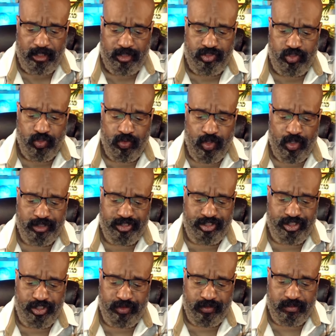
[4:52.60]
Juror
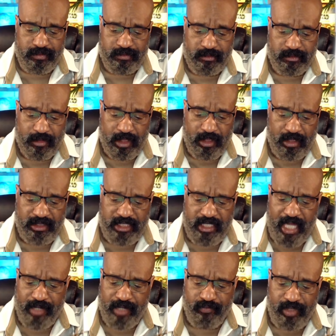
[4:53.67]
2 did
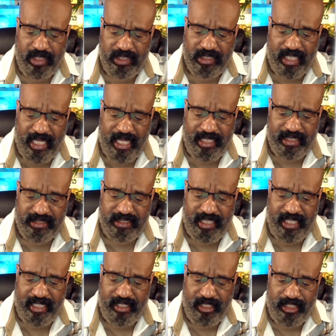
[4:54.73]
not realize
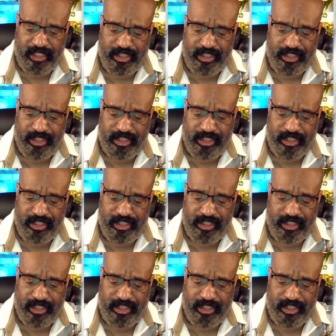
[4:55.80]
that